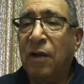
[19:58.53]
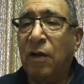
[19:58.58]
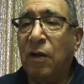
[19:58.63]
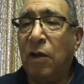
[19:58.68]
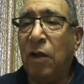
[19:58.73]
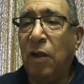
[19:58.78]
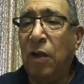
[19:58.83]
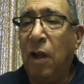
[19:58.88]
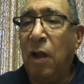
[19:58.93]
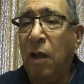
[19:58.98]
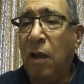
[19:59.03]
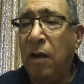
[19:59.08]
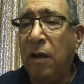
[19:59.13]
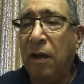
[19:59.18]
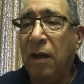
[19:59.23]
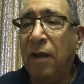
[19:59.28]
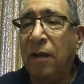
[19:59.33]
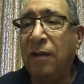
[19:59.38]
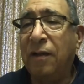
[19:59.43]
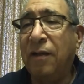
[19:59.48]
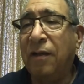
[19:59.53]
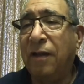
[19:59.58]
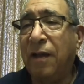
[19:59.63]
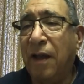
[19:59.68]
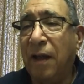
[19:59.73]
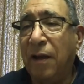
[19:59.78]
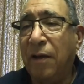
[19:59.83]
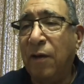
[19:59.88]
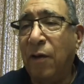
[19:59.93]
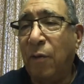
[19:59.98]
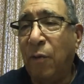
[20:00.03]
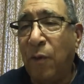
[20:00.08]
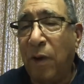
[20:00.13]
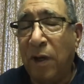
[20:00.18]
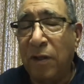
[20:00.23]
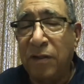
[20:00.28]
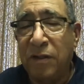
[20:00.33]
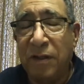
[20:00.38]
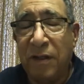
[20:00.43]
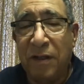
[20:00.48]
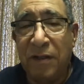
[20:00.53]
Claude, again, you're watching